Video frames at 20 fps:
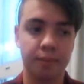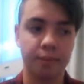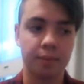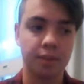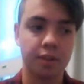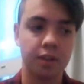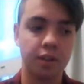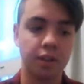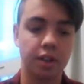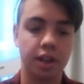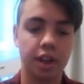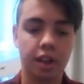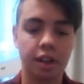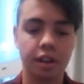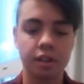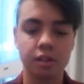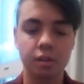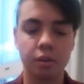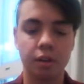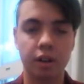So yeah,
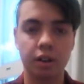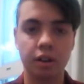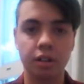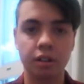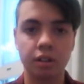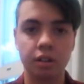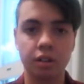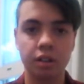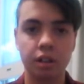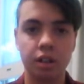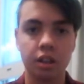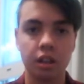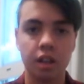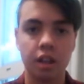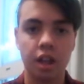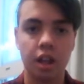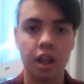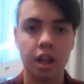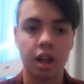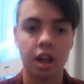it's quite good.
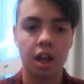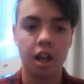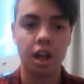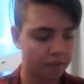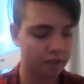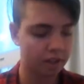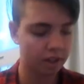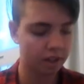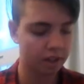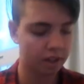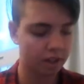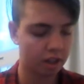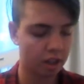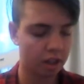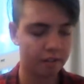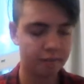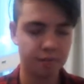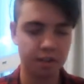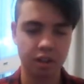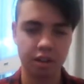Feel like
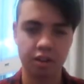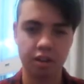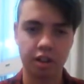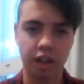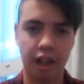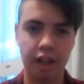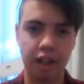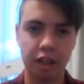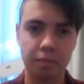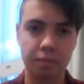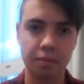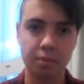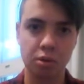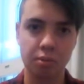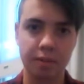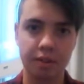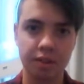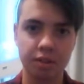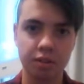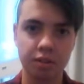I've been gaining a bit more
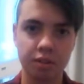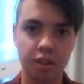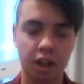muscle.